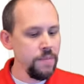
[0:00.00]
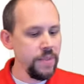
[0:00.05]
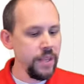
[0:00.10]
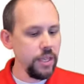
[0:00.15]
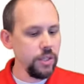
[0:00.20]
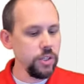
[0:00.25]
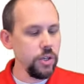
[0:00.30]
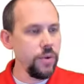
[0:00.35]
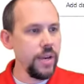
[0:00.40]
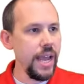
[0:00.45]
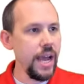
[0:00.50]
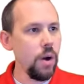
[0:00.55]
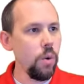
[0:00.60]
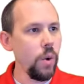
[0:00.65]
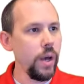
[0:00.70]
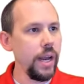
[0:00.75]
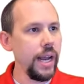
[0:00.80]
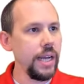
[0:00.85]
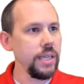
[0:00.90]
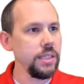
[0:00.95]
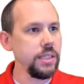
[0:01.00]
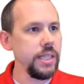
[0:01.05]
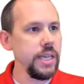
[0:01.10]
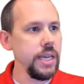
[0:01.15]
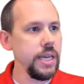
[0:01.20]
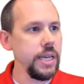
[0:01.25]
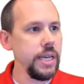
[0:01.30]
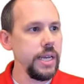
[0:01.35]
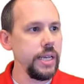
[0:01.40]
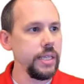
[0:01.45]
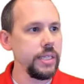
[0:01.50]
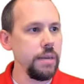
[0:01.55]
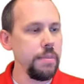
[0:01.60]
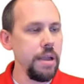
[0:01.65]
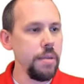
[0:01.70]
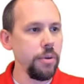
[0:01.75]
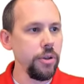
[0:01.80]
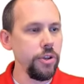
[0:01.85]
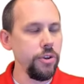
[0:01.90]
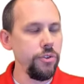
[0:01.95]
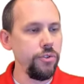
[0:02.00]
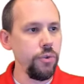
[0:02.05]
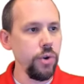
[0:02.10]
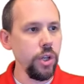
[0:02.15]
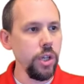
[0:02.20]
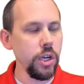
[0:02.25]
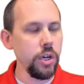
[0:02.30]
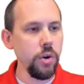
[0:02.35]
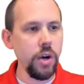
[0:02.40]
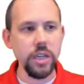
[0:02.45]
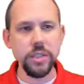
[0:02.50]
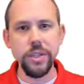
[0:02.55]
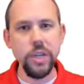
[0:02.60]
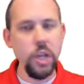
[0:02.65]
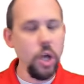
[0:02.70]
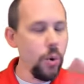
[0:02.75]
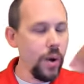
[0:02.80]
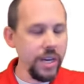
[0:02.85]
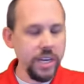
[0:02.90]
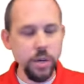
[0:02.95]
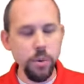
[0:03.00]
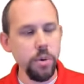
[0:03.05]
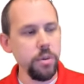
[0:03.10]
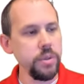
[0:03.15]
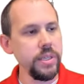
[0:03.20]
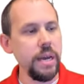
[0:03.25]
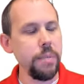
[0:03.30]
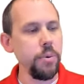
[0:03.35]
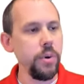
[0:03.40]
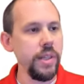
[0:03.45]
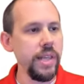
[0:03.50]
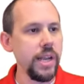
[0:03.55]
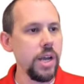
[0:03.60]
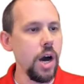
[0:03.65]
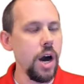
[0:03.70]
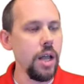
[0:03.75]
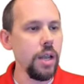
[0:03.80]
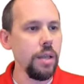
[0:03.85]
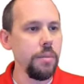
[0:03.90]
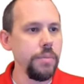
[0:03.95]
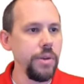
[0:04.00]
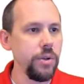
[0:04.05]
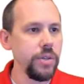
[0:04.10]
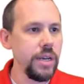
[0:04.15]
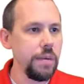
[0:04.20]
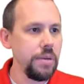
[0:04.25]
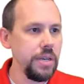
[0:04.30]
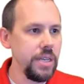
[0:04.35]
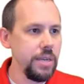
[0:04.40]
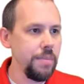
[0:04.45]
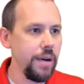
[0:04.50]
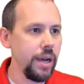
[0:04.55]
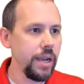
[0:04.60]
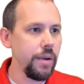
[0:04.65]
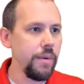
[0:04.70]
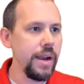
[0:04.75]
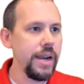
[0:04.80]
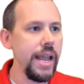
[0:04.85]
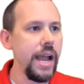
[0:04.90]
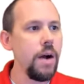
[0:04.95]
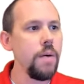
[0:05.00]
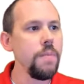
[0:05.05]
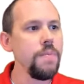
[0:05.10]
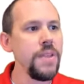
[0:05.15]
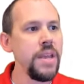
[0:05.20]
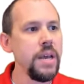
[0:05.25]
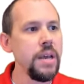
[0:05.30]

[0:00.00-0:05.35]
And so now what I see is I'm able to drill across, no idea what was happening with that column, no time to debug it right now,